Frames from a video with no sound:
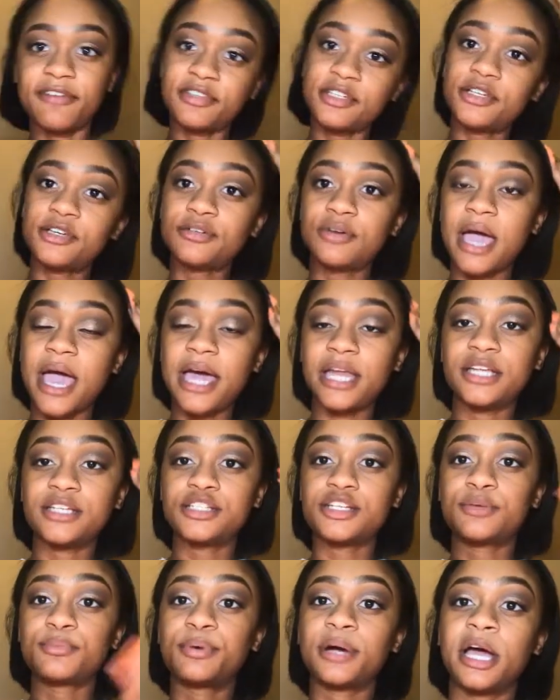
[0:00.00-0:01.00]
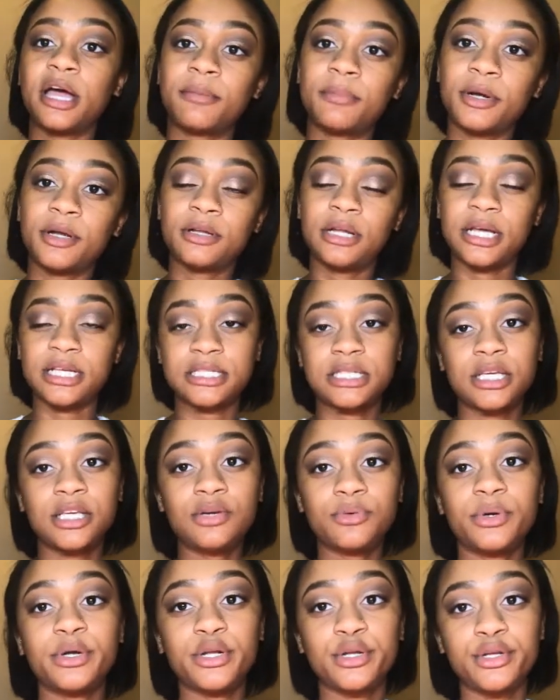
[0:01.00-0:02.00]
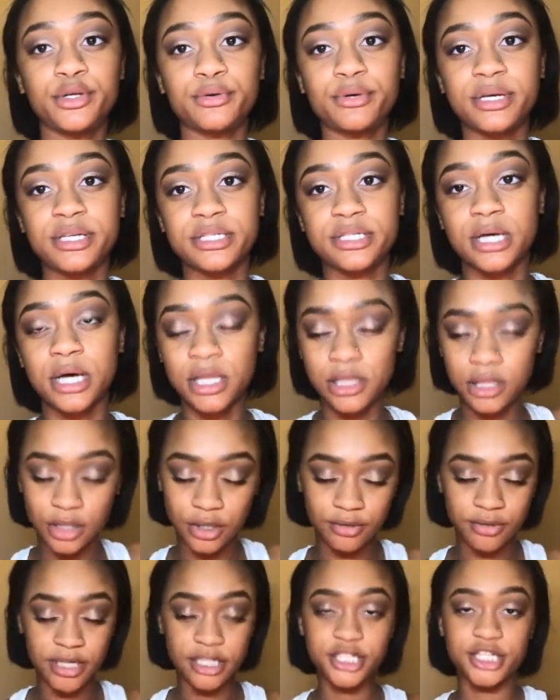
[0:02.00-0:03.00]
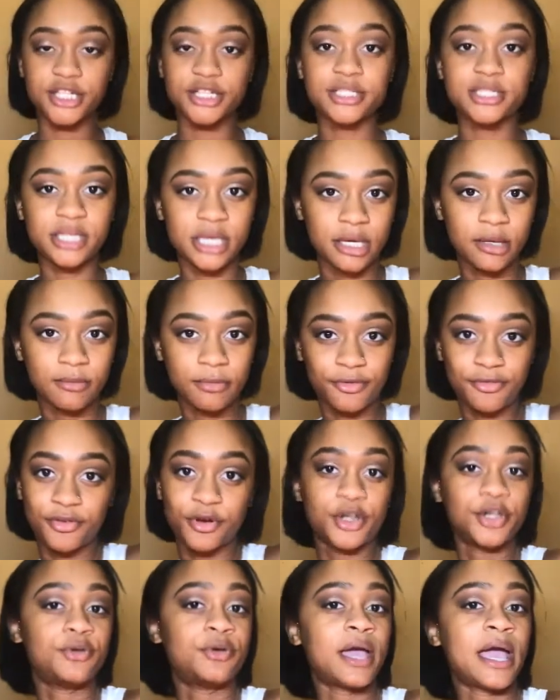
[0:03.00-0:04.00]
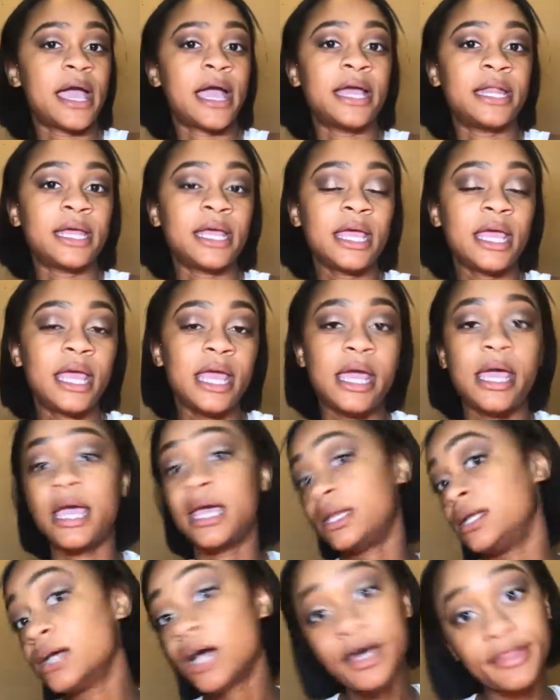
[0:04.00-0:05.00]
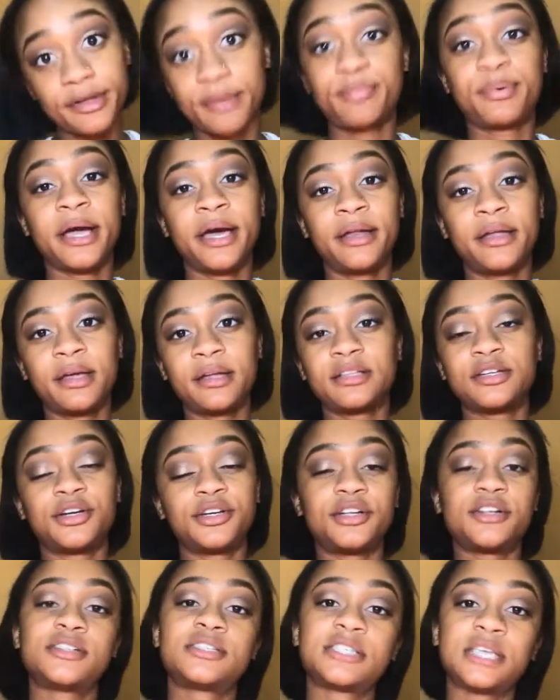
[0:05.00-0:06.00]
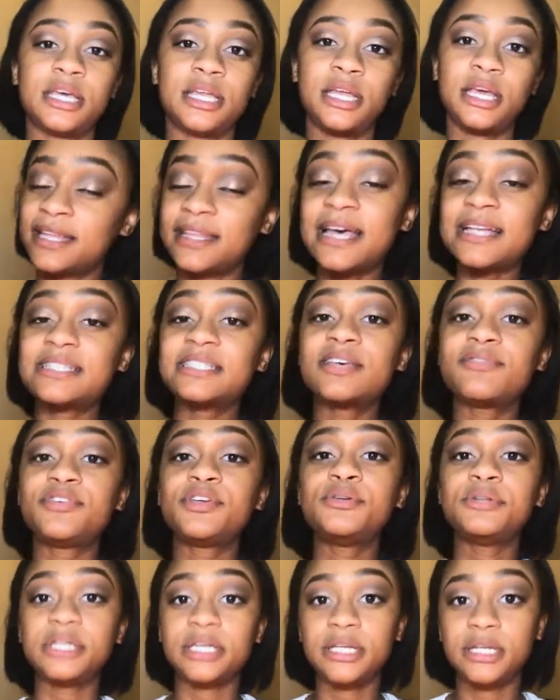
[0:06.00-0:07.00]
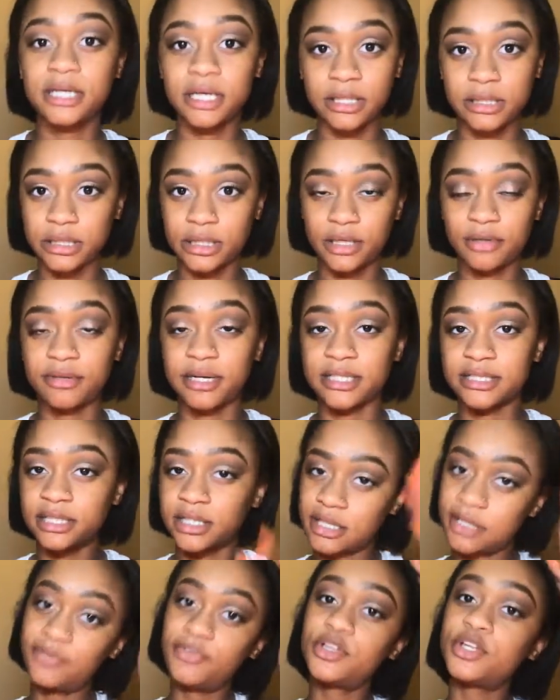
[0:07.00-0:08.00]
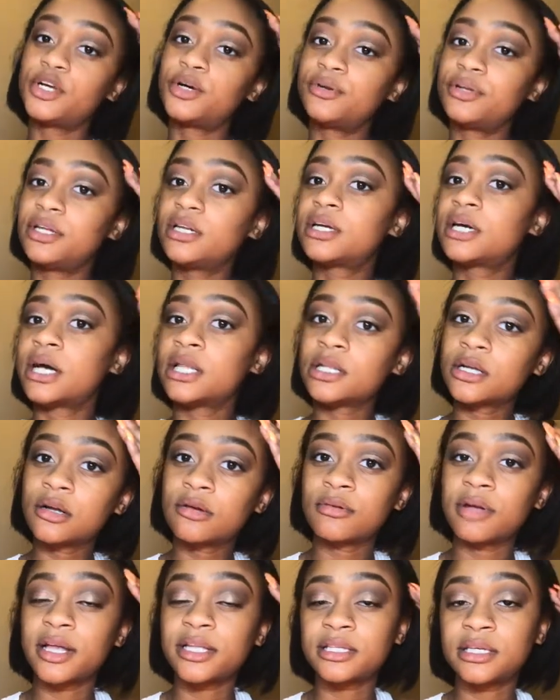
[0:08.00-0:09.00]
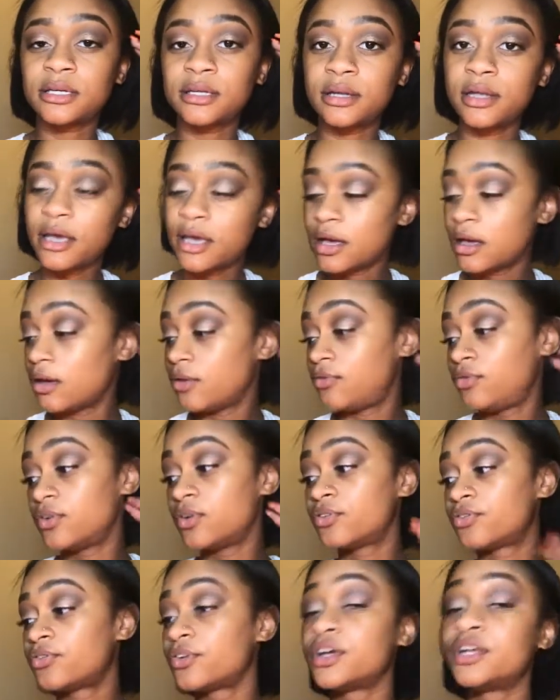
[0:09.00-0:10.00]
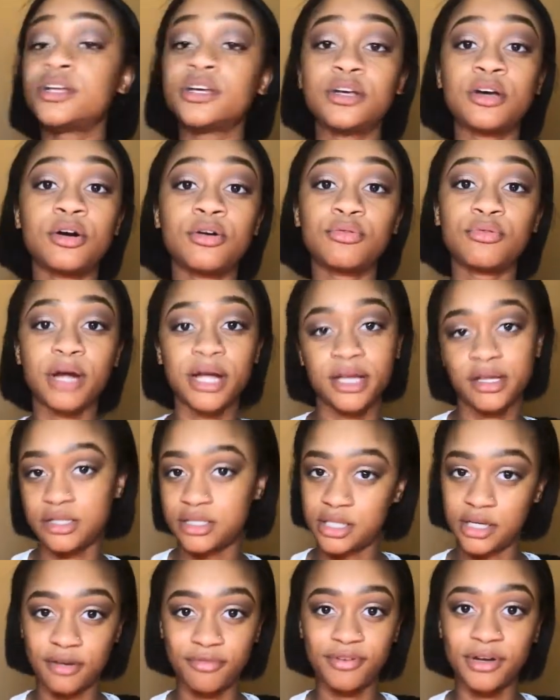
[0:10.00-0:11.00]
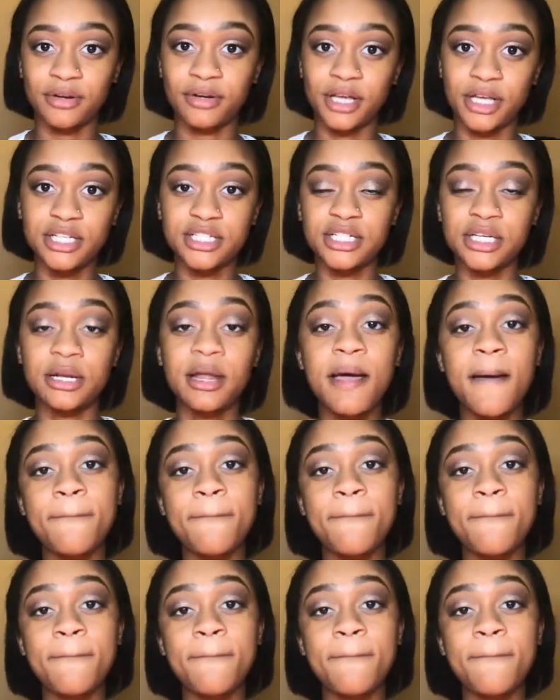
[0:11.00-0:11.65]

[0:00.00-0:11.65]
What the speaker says: After you added your primer, next thing you want to do is color correct your skin before you add any other product on your skin, and that's if you need color correcting. If you don't need color correcting, feel free to go right into your foundation.